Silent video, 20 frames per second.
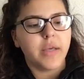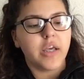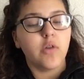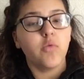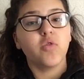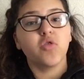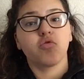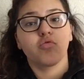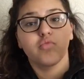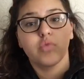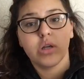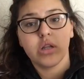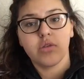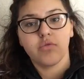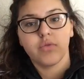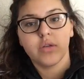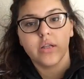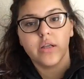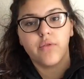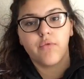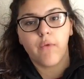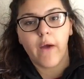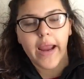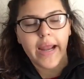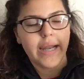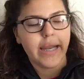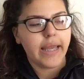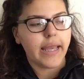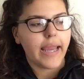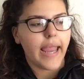It was really, really
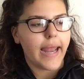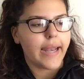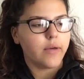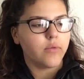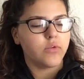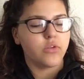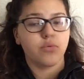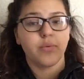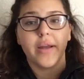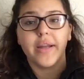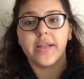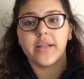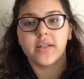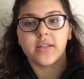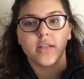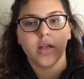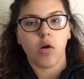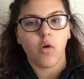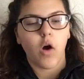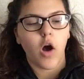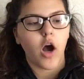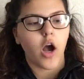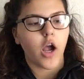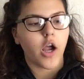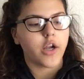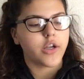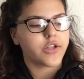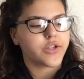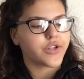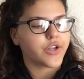raining, and it was raining so
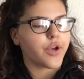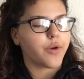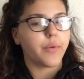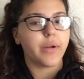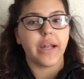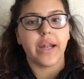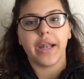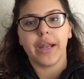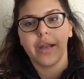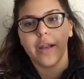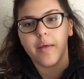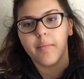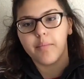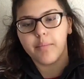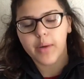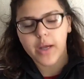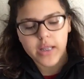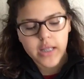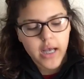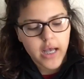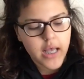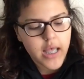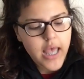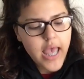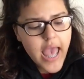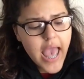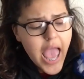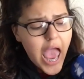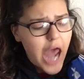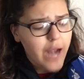hard, so we needed an umbrella,
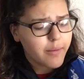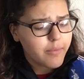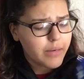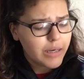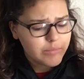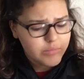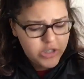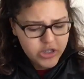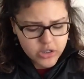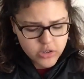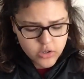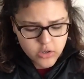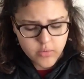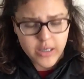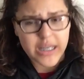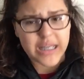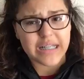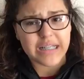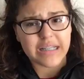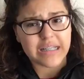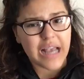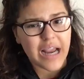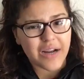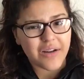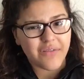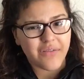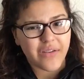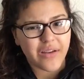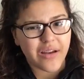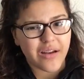and my mom just threw it
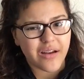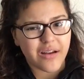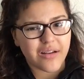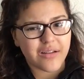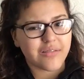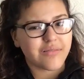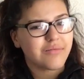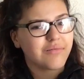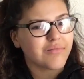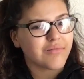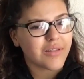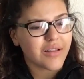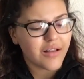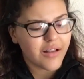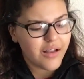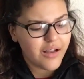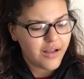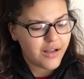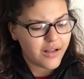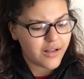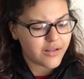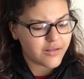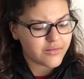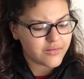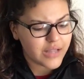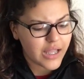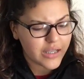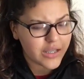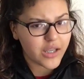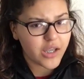inside of here.
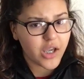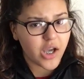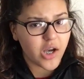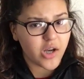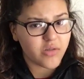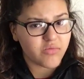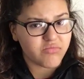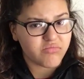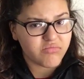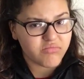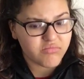That can go.